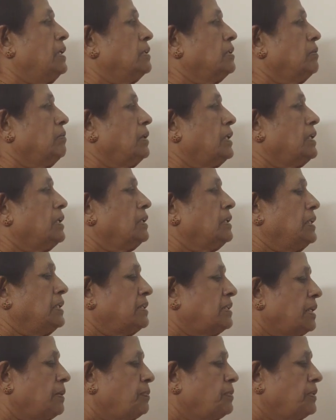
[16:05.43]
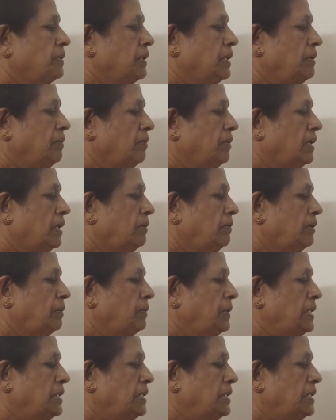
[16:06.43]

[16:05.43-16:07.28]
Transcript: So what are the steps involved?